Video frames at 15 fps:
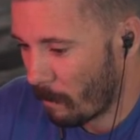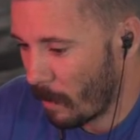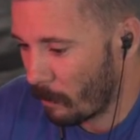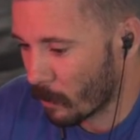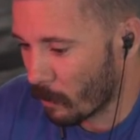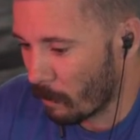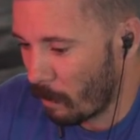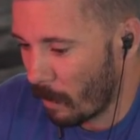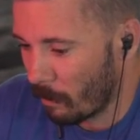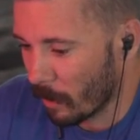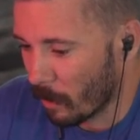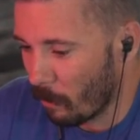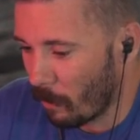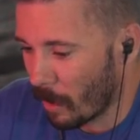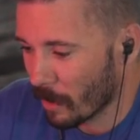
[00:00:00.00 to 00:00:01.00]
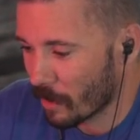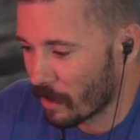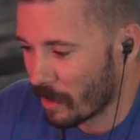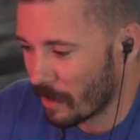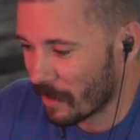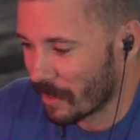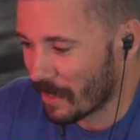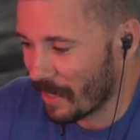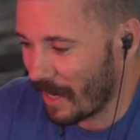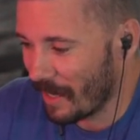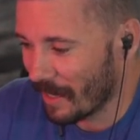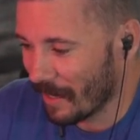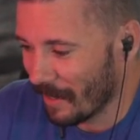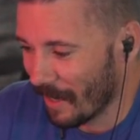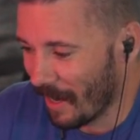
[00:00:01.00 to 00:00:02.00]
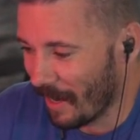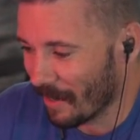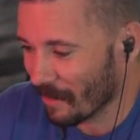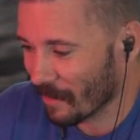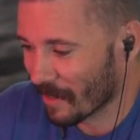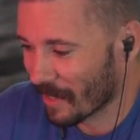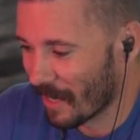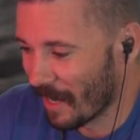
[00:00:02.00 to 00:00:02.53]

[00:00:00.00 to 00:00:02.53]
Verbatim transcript: People's Republic of Washington State in the house.